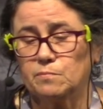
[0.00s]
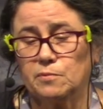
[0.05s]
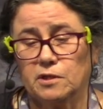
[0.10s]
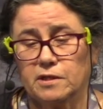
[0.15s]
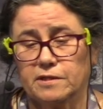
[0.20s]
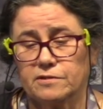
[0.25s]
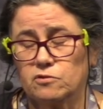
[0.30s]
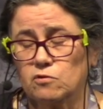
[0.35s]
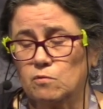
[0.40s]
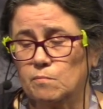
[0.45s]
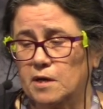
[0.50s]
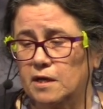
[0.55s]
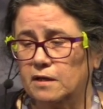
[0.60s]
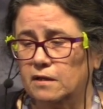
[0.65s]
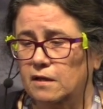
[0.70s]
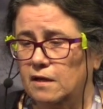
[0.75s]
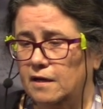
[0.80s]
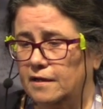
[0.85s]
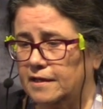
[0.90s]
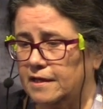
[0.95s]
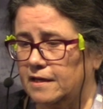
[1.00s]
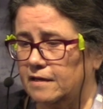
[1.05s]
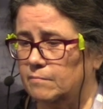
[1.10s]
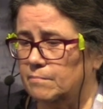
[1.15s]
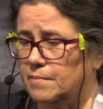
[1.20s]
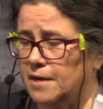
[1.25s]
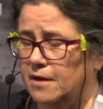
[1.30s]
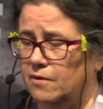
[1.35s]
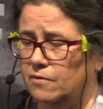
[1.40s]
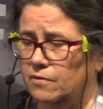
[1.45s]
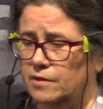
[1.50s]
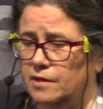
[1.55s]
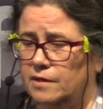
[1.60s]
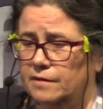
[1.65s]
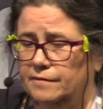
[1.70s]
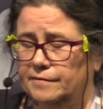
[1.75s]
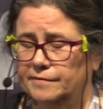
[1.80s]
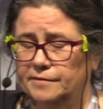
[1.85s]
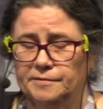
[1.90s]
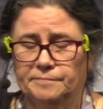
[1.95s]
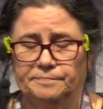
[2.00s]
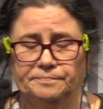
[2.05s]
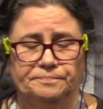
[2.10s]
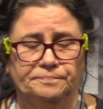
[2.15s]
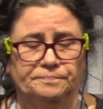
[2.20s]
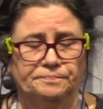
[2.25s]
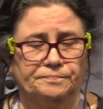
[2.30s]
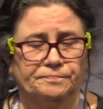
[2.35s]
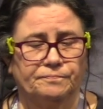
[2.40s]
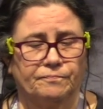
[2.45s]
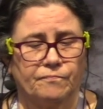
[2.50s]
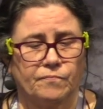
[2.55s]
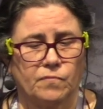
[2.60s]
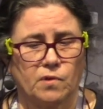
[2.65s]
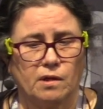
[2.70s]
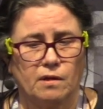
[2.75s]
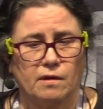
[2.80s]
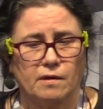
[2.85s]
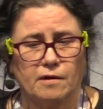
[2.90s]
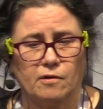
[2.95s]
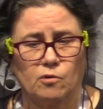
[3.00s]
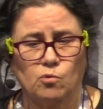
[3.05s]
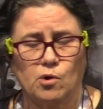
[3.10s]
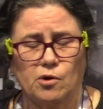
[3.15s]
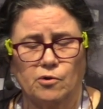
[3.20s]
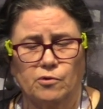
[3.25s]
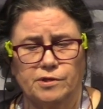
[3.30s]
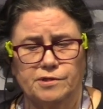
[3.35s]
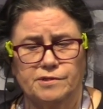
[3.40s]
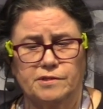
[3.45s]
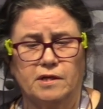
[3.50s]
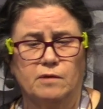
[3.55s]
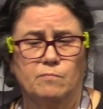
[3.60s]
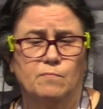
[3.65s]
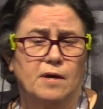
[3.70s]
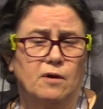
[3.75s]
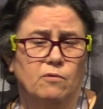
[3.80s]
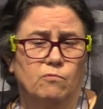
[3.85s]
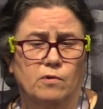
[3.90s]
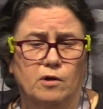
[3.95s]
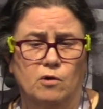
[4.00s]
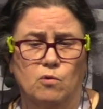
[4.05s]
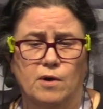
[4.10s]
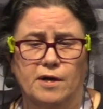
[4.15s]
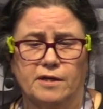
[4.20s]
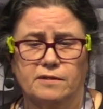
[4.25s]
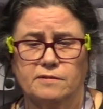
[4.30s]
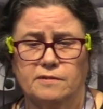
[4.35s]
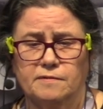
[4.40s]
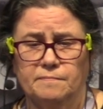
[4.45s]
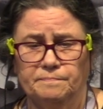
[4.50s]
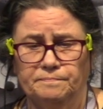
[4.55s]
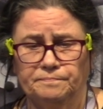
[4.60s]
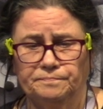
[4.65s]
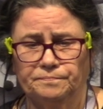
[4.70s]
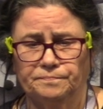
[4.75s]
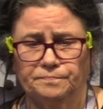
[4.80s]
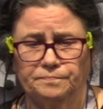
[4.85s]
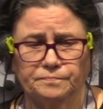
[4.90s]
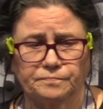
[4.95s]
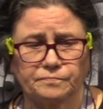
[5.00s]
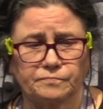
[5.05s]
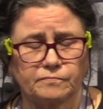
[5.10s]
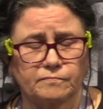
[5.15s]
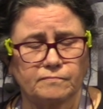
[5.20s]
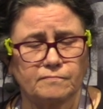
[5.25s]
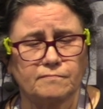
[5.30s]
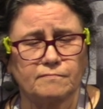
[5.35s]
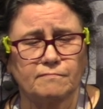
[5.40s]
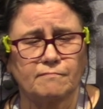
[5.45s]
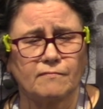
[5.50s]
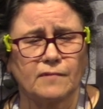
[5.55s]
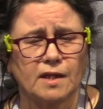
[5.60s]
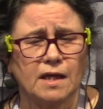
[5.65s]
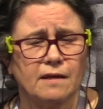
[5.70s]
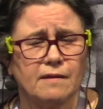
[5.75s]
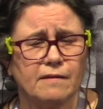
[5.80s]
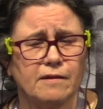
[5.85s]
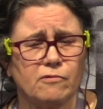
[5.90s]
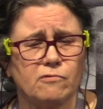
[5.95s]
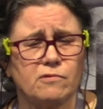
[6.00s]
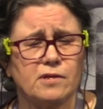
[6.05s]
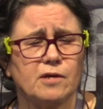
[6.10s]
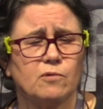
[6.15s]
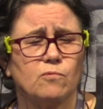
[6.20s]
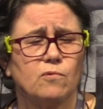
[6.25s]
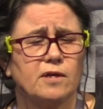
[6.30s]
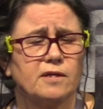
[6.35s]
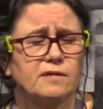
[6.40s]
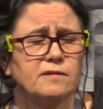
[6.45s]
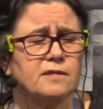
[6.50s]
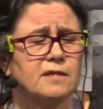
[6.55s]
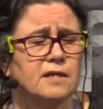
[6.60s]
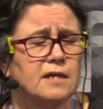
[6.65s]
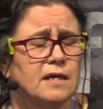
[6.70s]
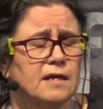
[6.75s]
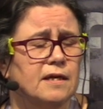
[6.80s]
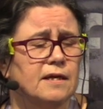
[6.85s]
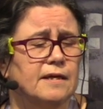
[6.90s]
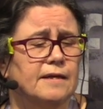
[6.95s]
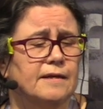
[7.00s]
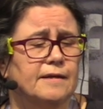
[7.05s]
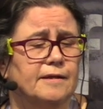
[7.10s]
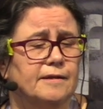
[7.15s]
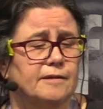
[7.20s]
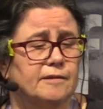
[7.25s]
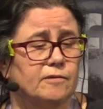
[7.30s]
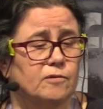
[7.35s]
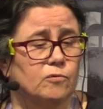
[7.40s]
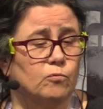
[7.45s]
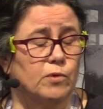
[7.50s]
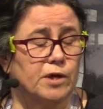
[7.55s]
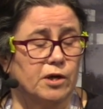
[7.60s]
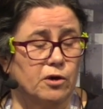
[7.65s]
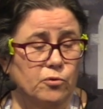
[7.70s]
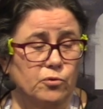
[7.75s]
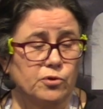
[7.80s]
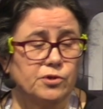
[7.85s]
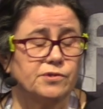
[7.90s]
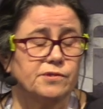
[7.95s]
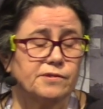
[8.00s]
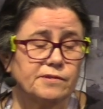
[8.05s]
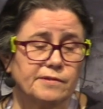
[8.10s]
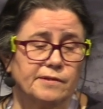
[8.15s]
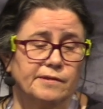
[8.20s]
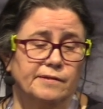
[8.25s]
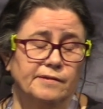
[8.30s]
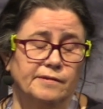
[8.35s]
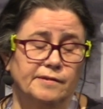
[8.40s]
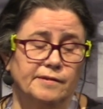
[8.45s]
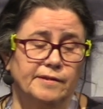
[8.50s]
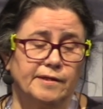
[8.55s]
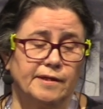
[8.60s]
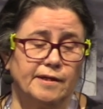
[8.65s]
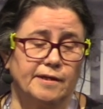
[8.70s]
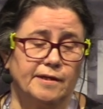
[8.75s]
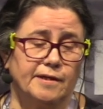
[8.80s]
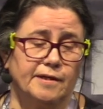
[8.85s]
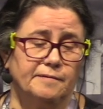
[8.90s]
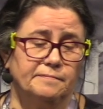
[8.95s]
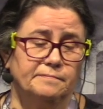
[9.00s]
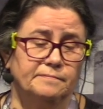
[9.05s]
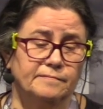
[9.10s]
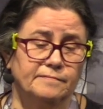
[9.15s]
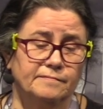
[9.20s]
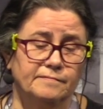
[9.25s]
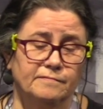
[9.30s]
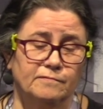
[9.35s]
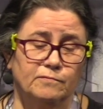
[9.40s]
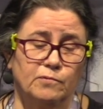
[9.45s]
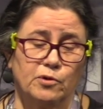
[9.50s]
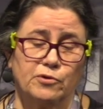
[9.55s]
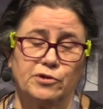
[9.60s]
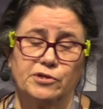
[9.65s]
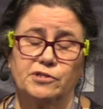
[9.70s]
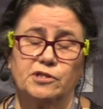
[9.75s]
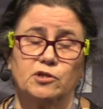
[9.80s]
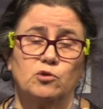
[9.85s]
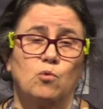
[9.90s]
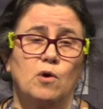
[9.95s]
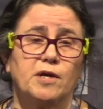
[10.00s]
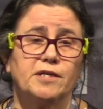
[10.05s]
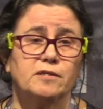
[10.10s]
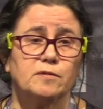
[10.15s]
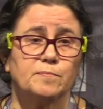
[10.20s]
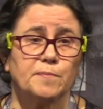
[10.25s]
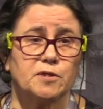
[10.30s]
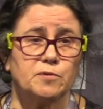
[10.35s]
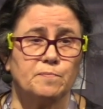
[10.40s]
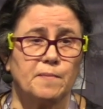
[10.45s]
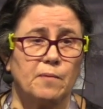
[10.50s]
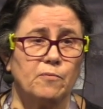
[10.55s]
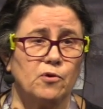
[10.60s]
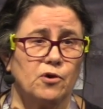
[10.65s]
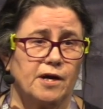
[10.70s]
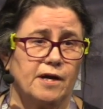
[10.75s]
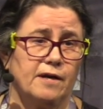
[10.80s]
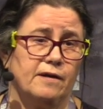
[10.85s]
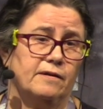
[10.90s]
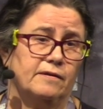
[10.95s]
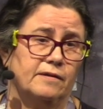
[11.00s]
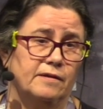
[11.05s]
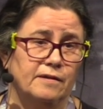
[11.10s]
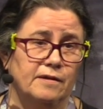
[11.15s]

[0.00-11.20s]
listener model on the inbound queries, inbound requests. The other thing was, we noticed we were using twice as much memory.